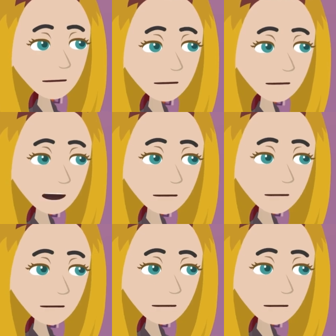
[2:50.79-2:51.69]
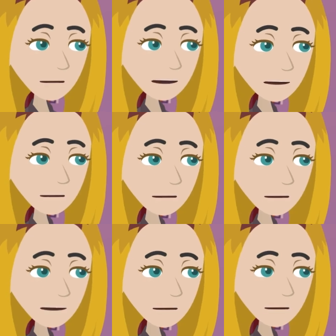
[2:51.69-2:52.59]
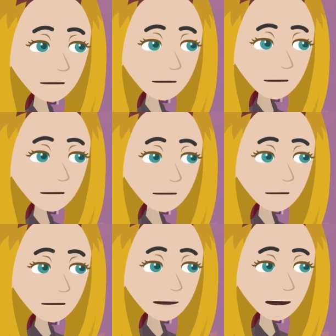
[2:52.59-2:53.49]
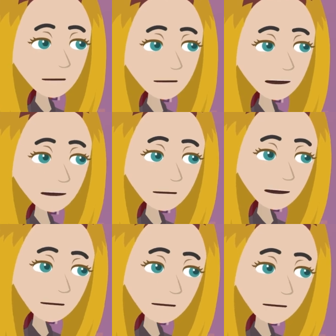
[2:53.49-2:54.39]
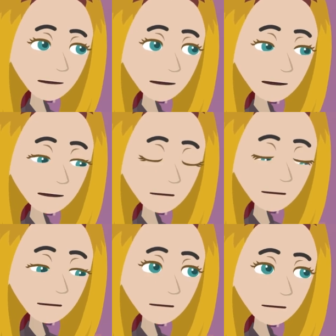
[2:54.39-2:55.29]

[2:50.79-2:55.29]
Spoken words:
plus the present participle, the base form plus ing.